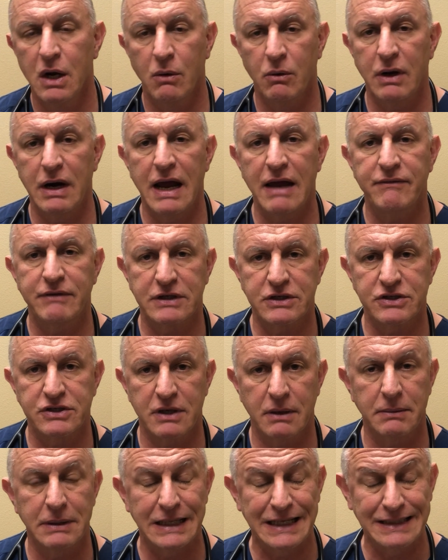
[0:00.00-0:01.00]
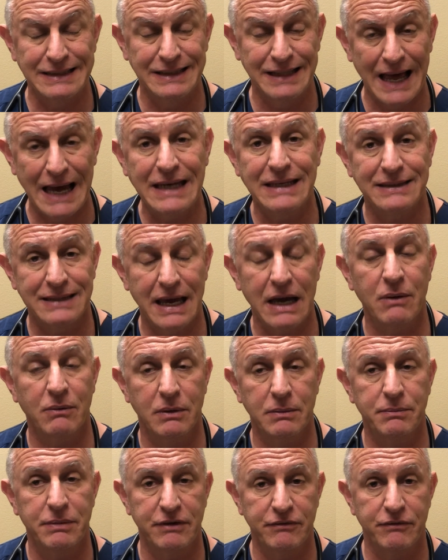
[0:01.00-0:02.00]
where having someone like that
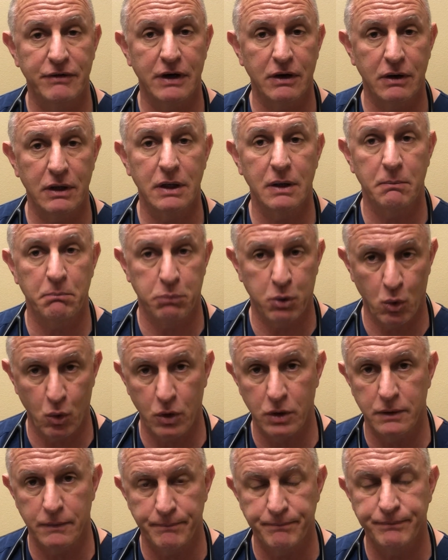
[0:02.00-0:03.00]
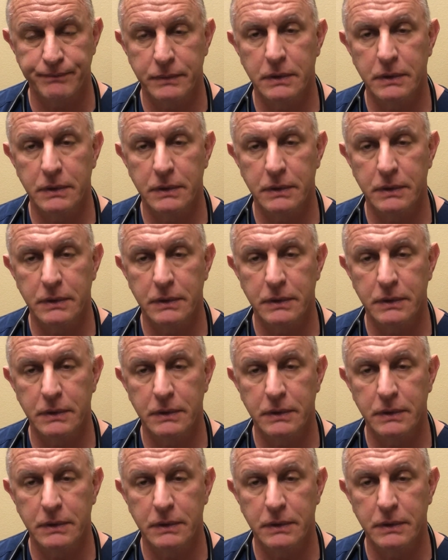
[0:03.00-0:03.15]
would be very important.